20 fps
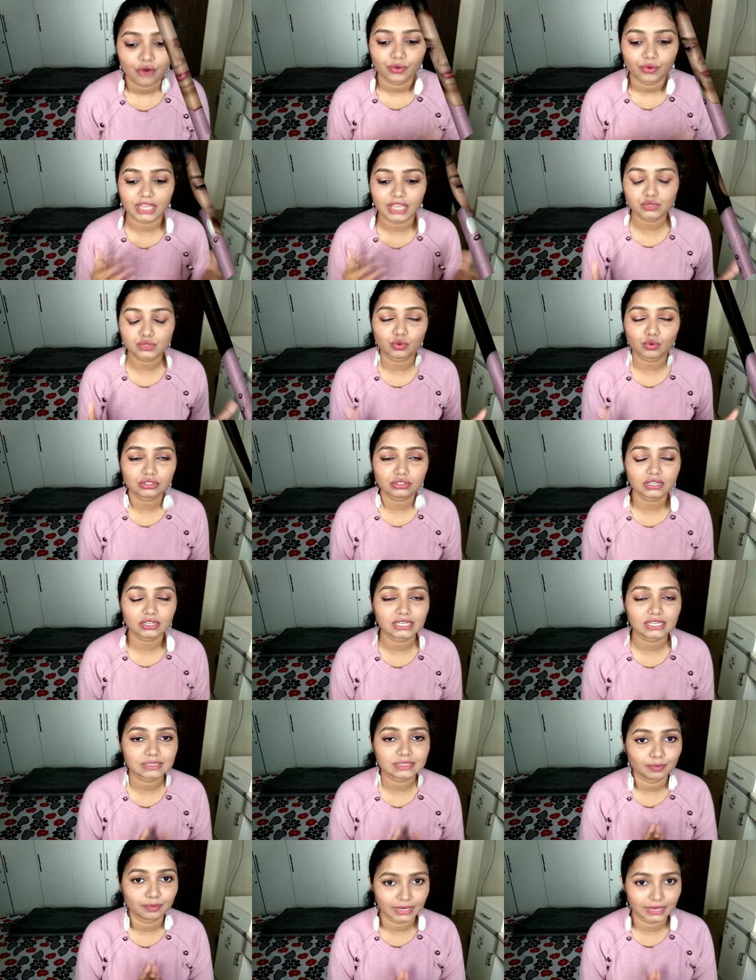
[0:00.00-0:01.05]
Rice water
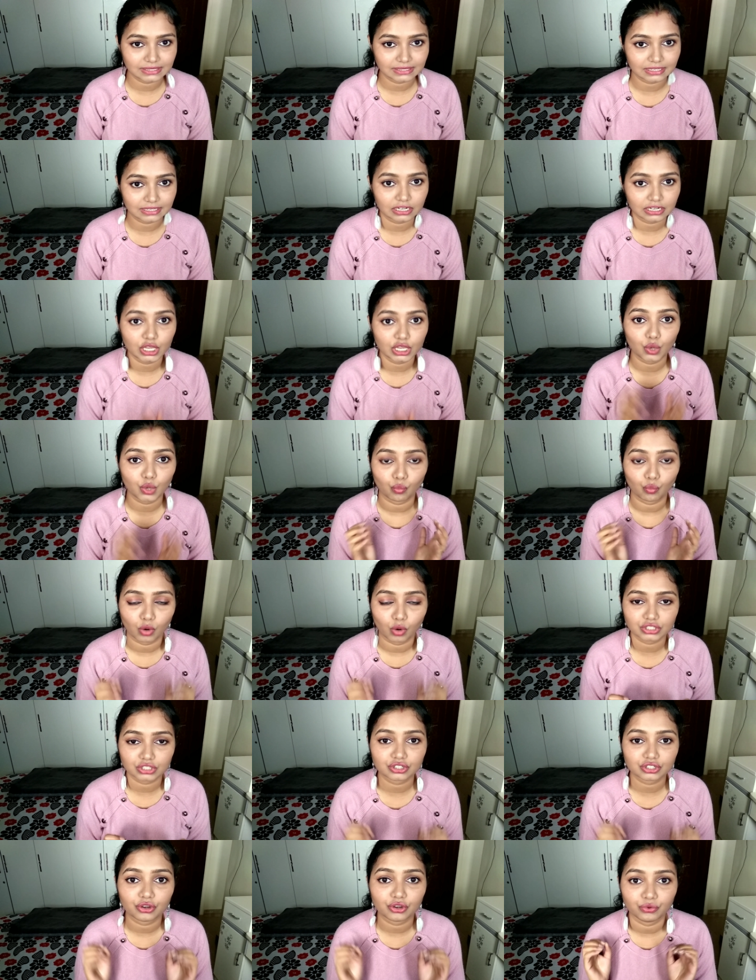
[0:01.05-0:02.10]
is basically
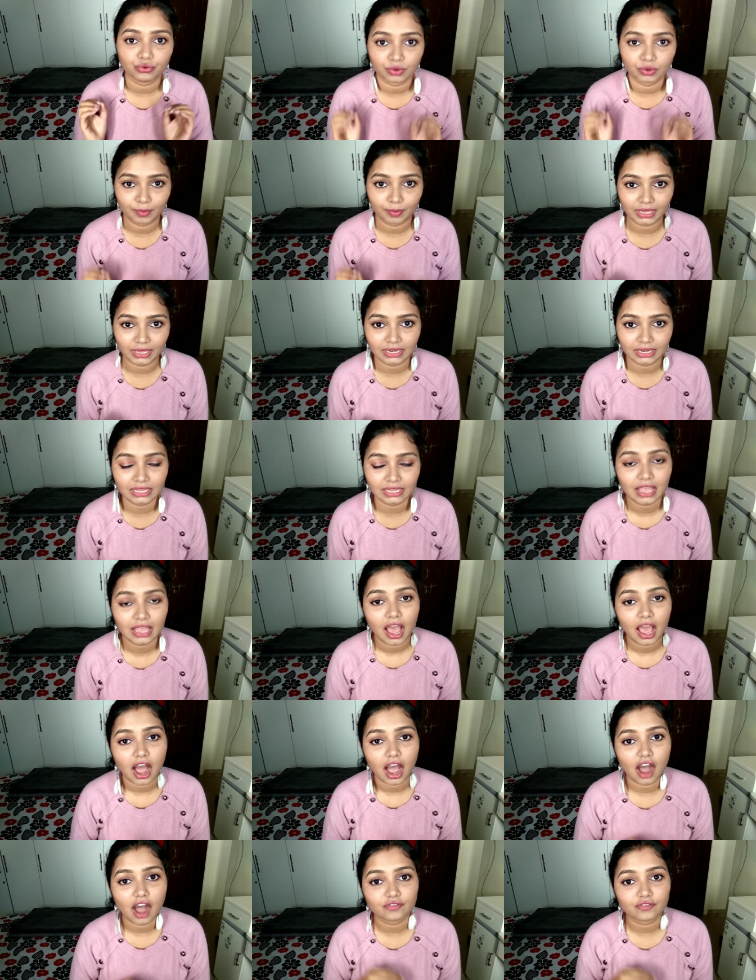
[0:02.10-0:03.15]
water remaining
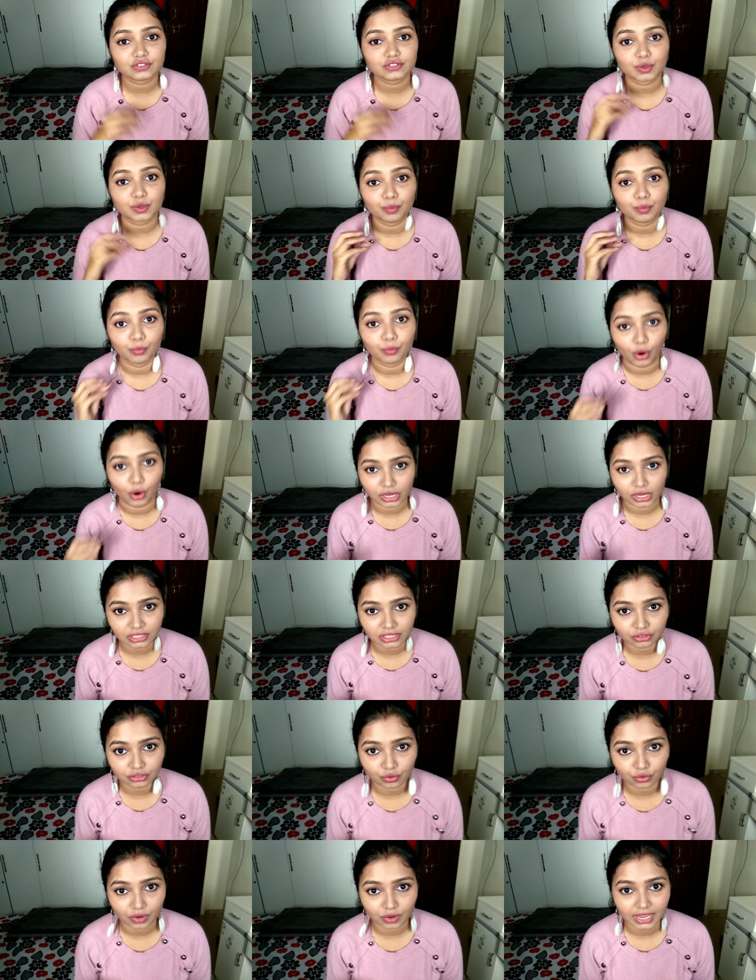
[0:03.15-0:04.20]
after boiling
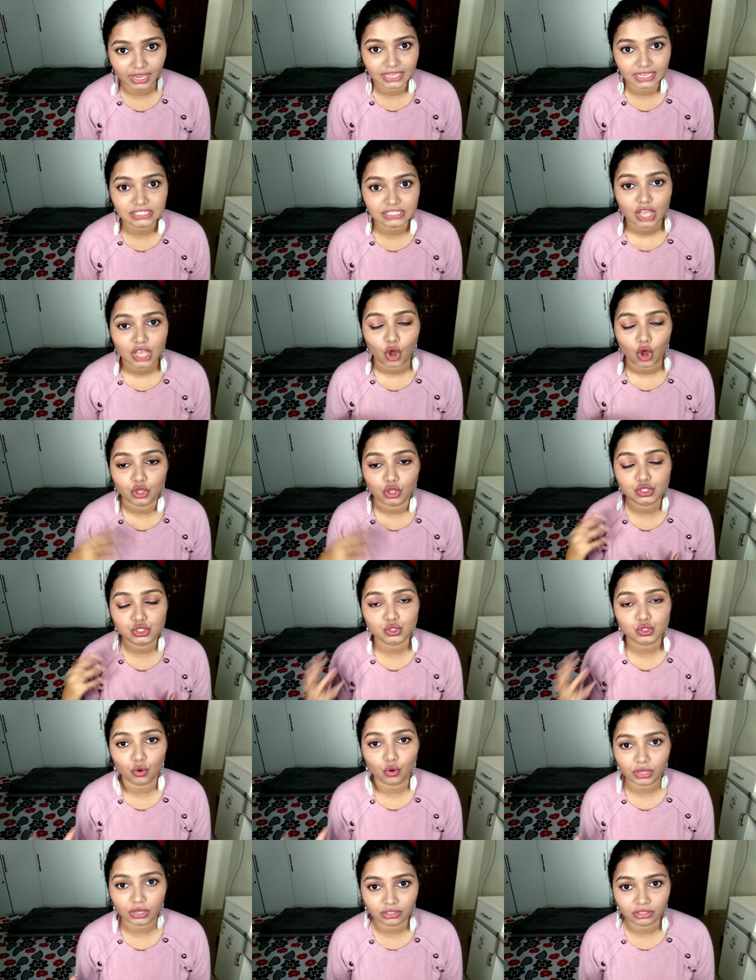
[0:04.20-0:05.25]
the rice or
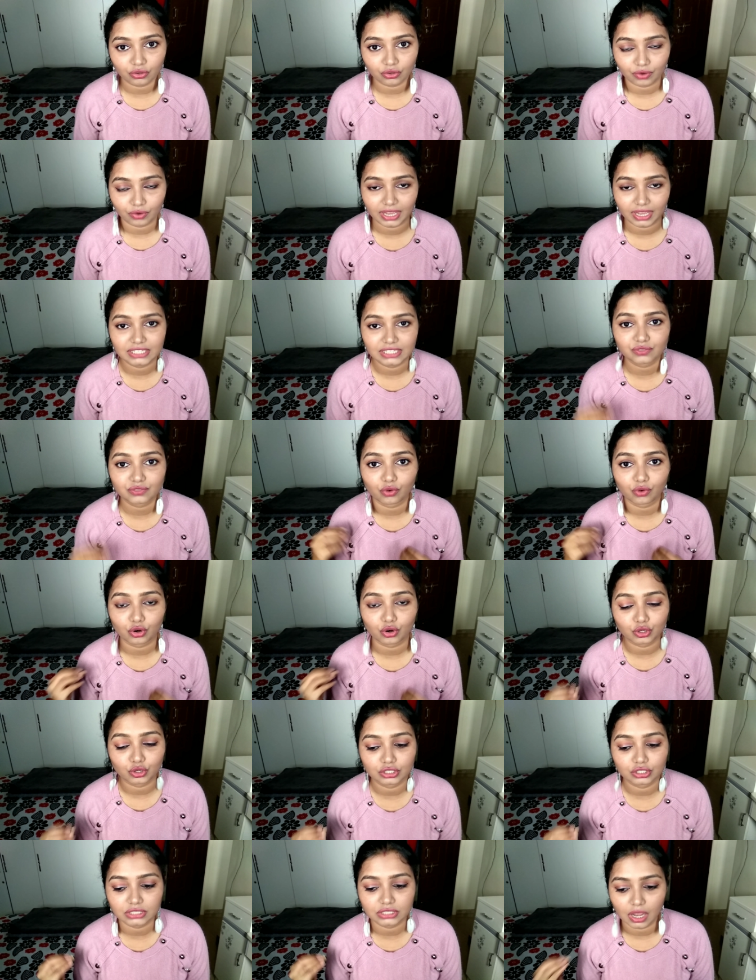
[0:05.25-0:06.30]
soaking the rice for a
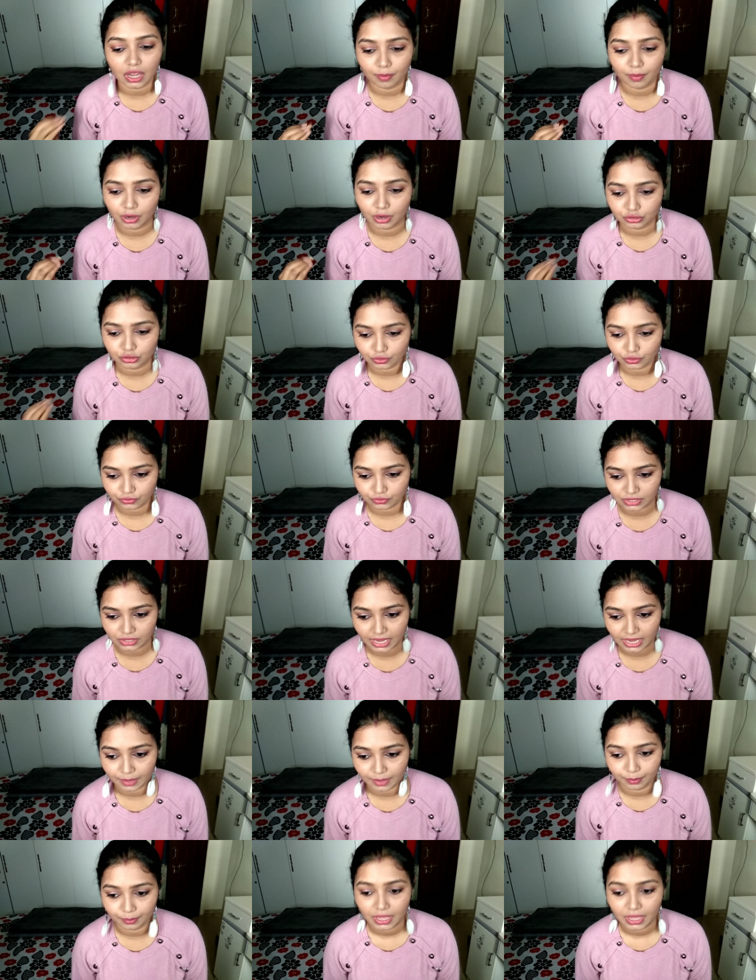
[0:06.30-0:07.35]
good amount of
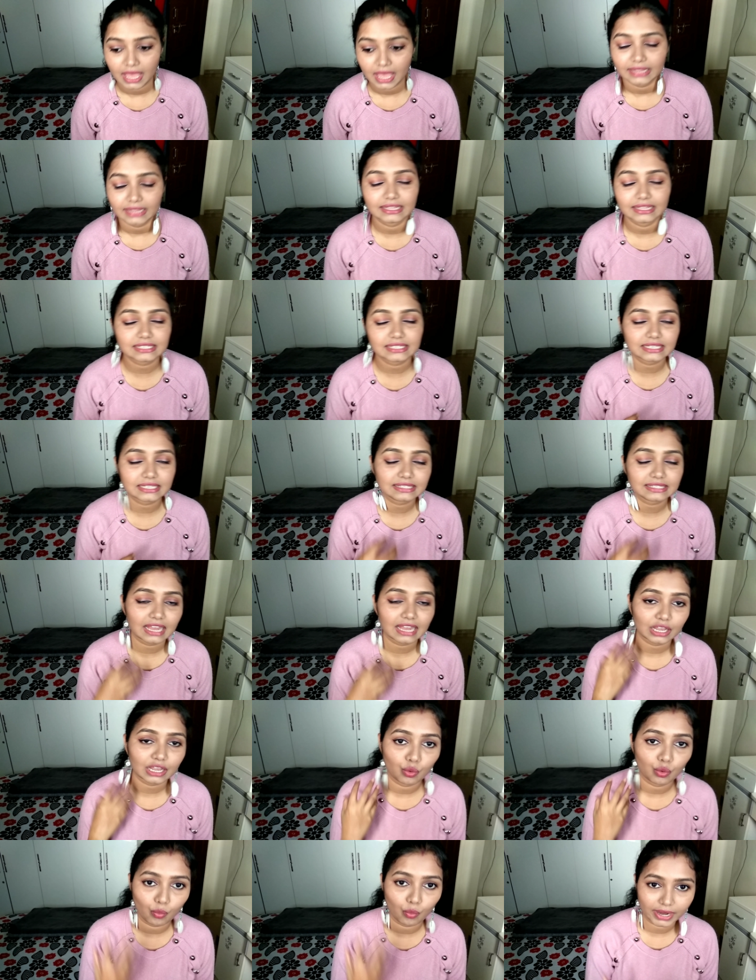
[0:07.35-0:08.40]
time. This is
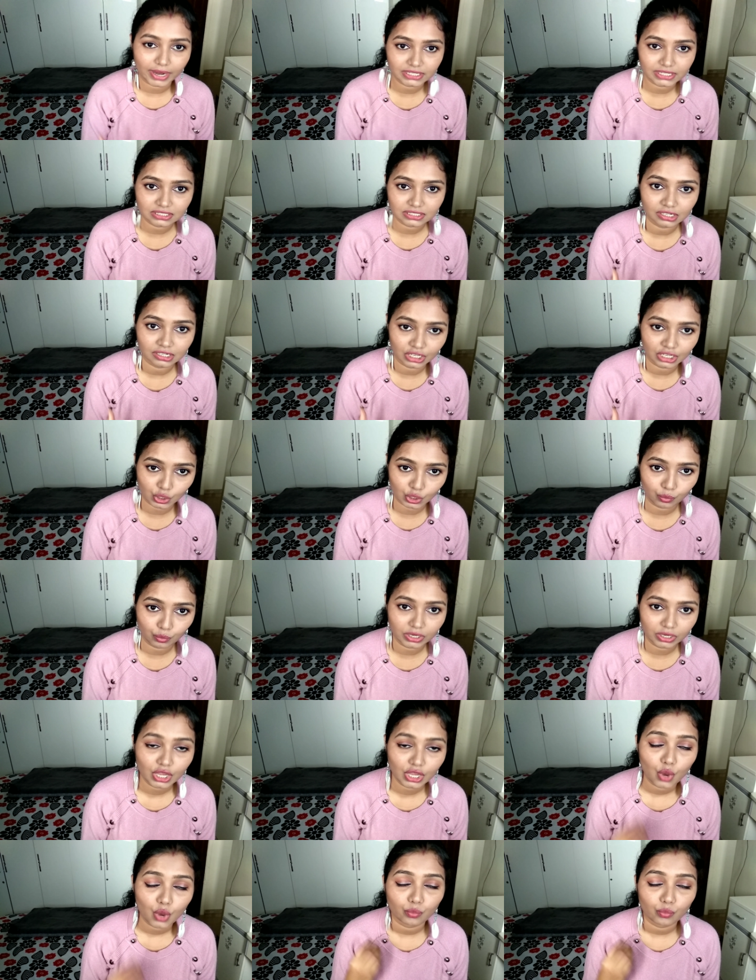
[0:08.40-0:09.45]
like a white
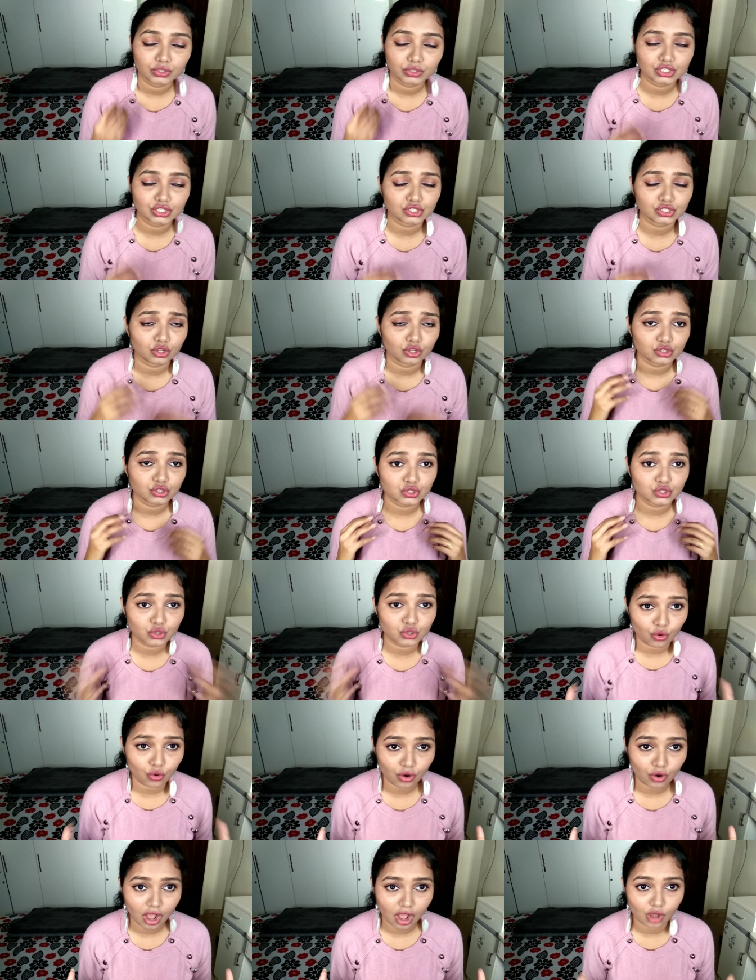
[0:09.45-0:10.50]
liquid which is a
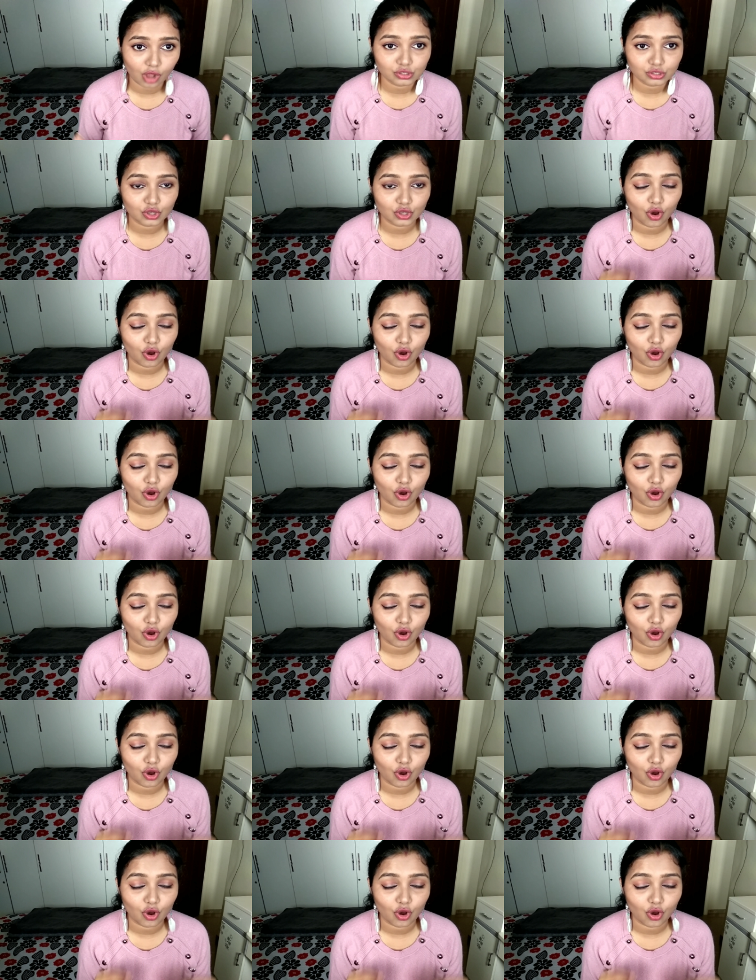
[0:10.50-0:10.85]
storehouse